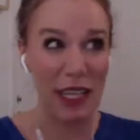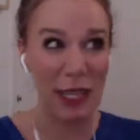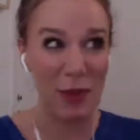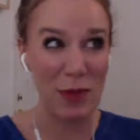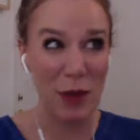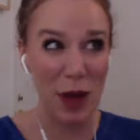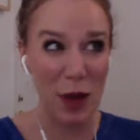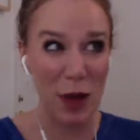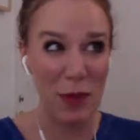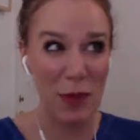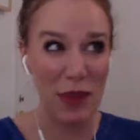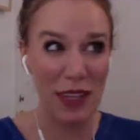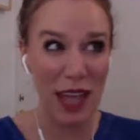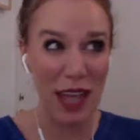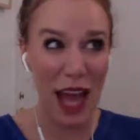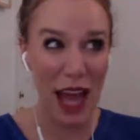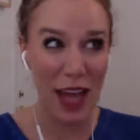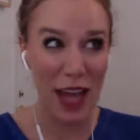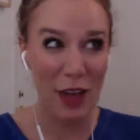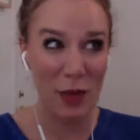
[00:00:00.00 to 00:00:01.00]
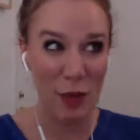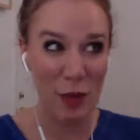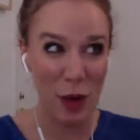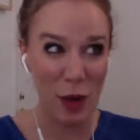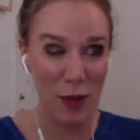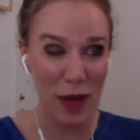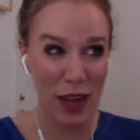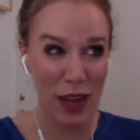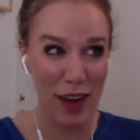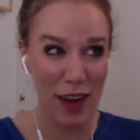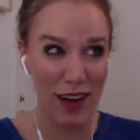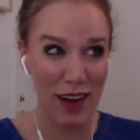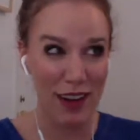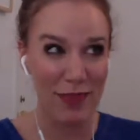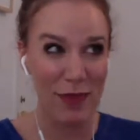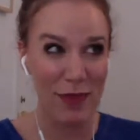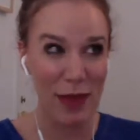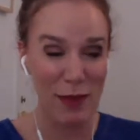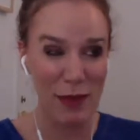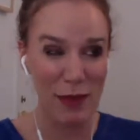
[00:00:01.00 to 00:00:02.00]
broke up with the guy who broke my
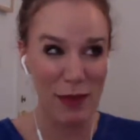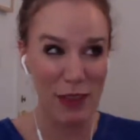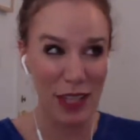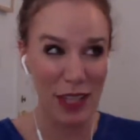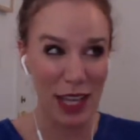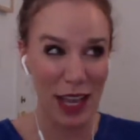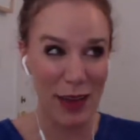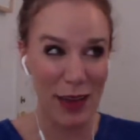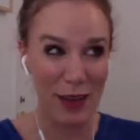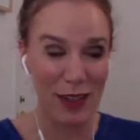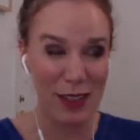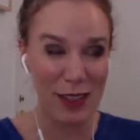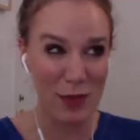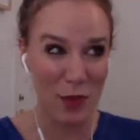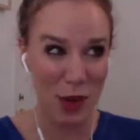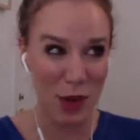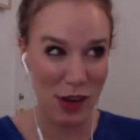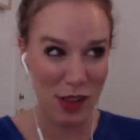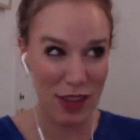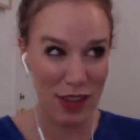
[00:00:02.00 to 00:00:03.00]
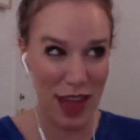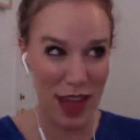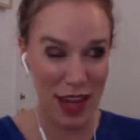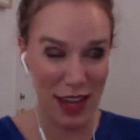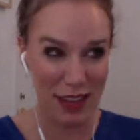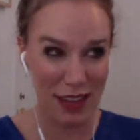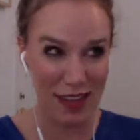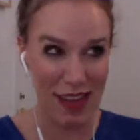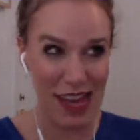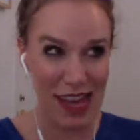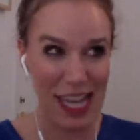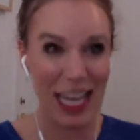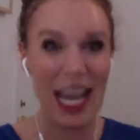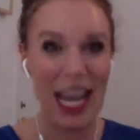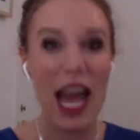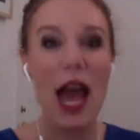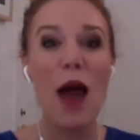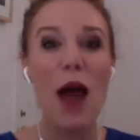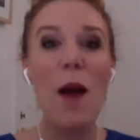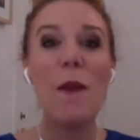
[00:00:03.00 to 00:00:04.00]
heart, made me feel like I wasn't worth
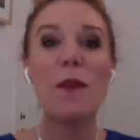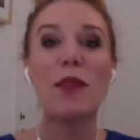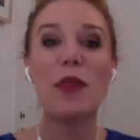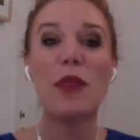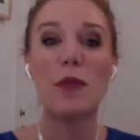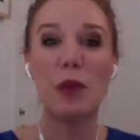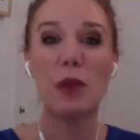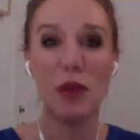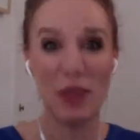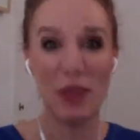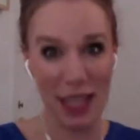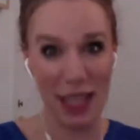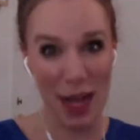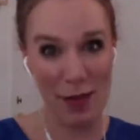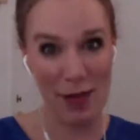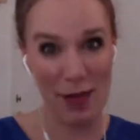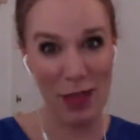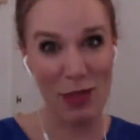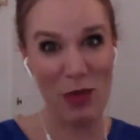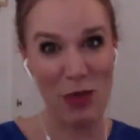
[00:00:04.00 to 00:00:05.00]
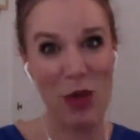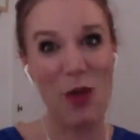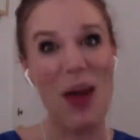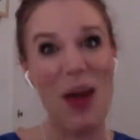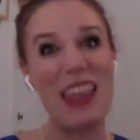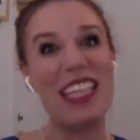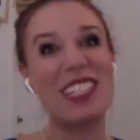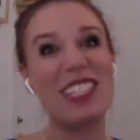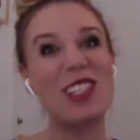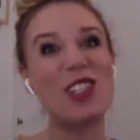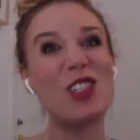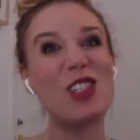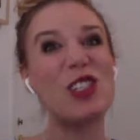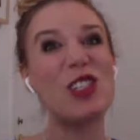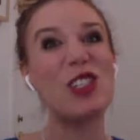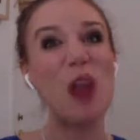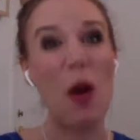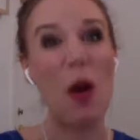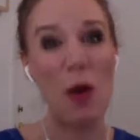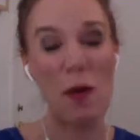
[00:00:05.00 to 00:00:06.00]
anything, the movie that got me through, and this is
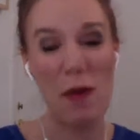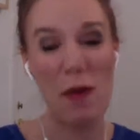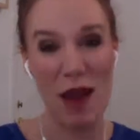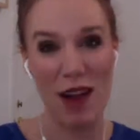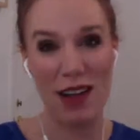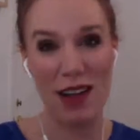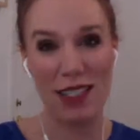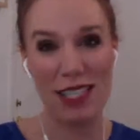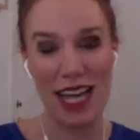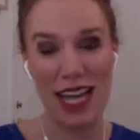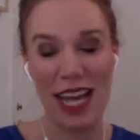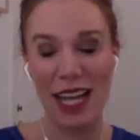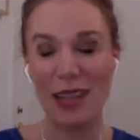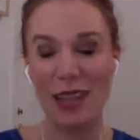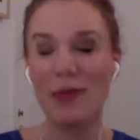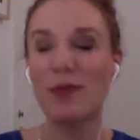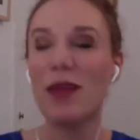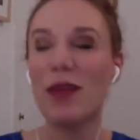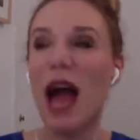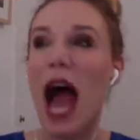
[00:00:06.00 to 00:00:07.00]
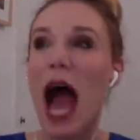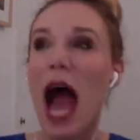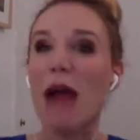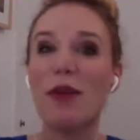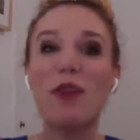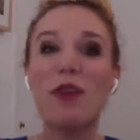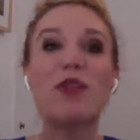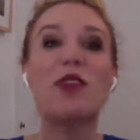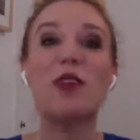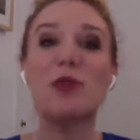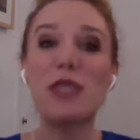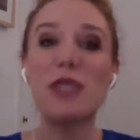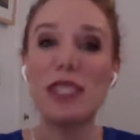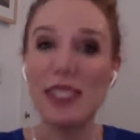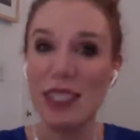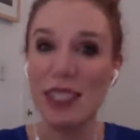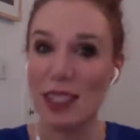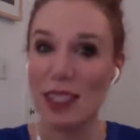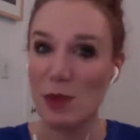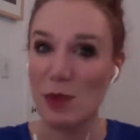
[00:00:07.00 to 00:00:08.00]
so embarrassing, I refused
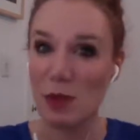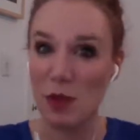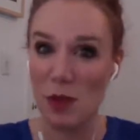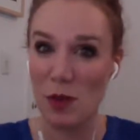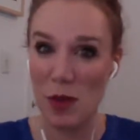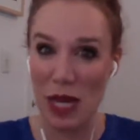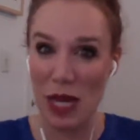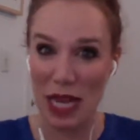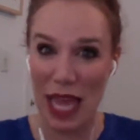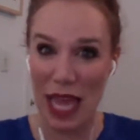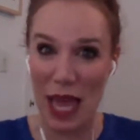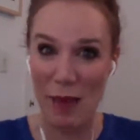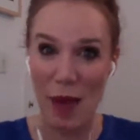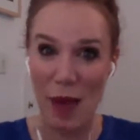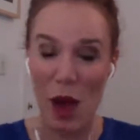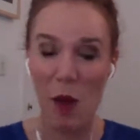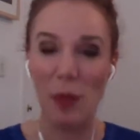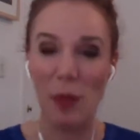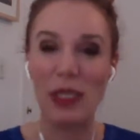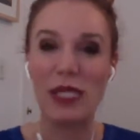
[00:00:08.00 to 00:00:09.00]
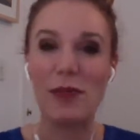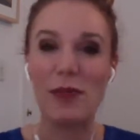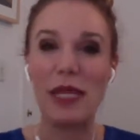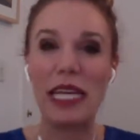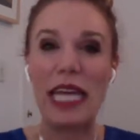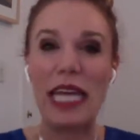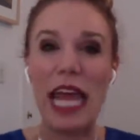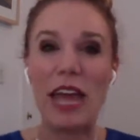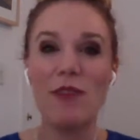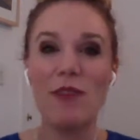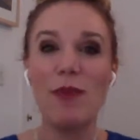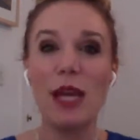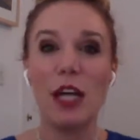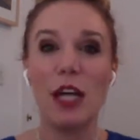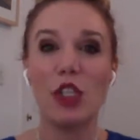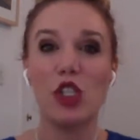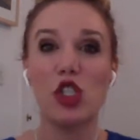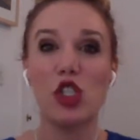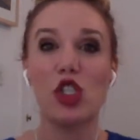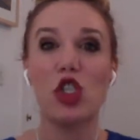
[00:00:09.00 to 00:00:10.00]
to see this movie when it came out, but somebody gave me
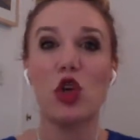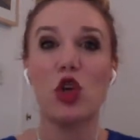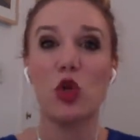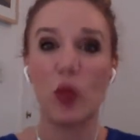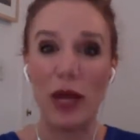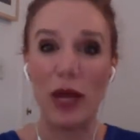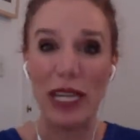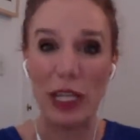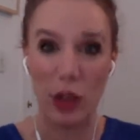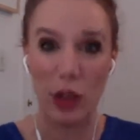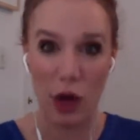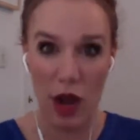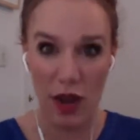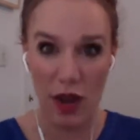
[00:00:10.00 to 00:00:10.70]
a screener of